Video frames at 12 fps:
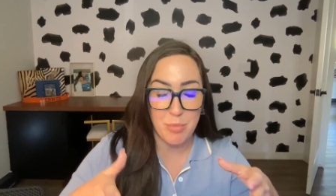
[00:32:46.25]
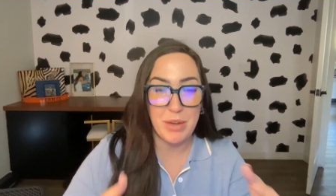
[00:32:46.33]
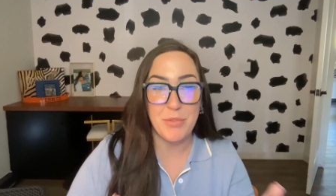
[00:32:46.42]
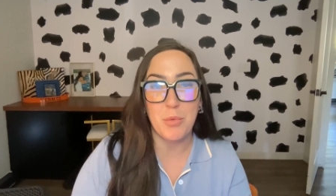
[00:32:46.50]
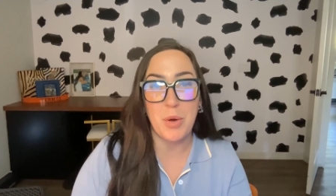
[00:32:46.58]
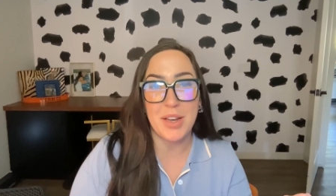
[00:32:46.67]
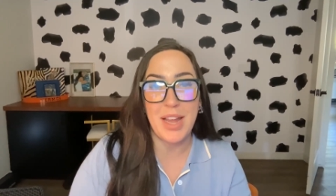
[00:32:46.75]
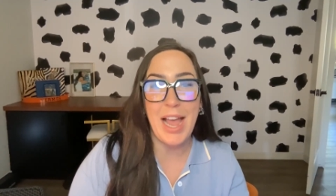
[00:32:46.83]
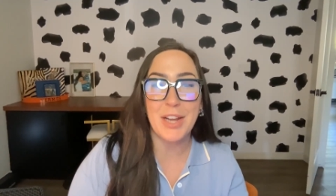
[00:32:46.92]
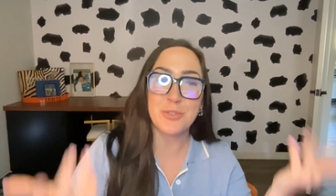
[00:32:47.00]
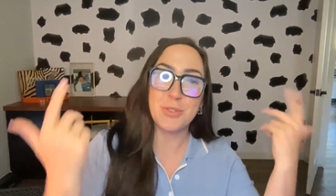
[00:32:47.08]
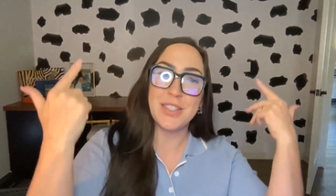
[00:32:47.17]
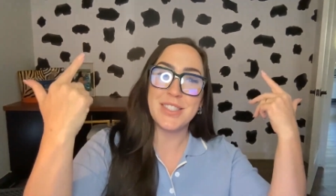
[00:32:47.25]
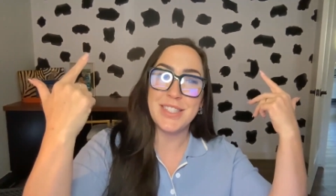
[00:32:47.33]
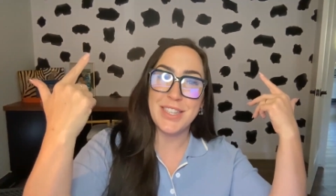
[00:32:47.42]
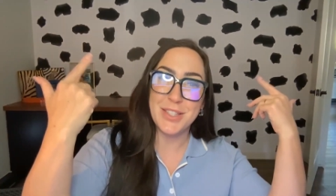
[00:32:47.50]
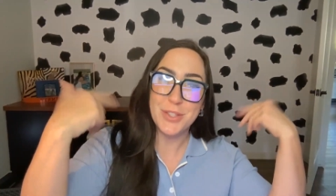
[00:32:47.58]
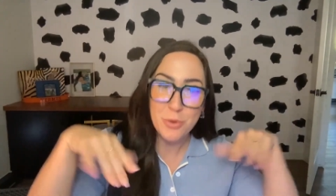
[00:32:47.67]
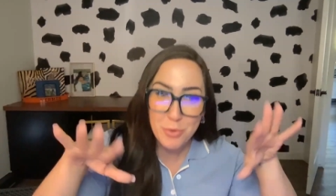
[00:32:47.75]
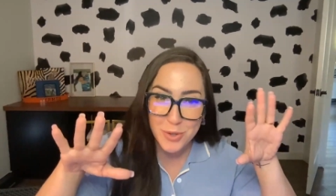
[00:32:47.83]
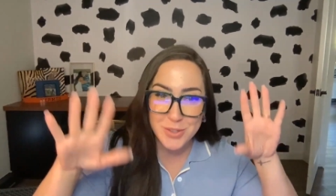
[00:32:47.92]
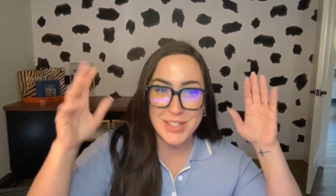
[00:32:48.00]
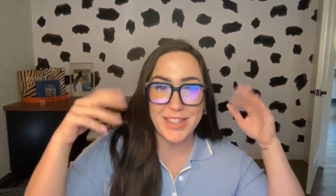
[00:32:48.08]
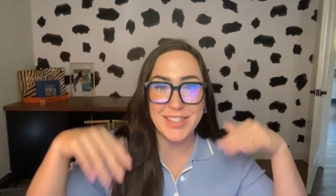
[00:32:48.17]
But if you want to actually see
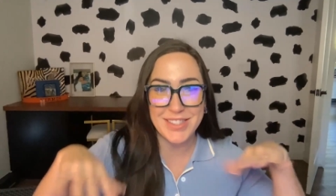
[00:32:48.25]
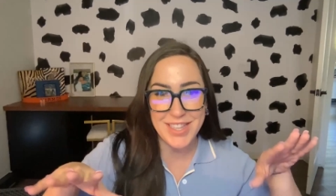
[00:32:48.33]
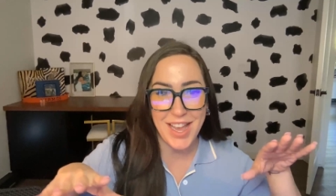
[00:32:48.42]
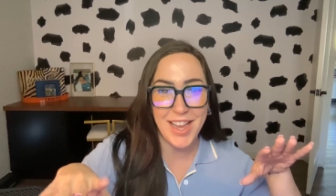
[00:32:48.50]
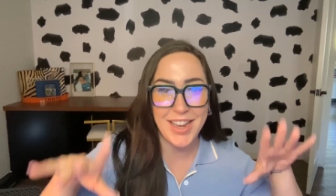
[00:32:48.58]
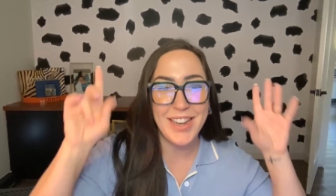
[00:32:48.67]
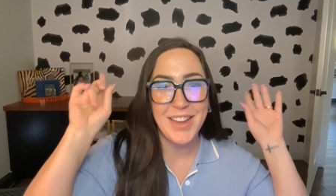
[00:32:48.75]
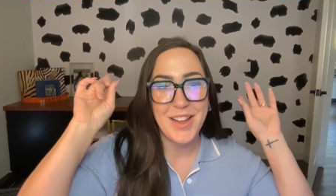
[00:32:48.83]
tours and inside,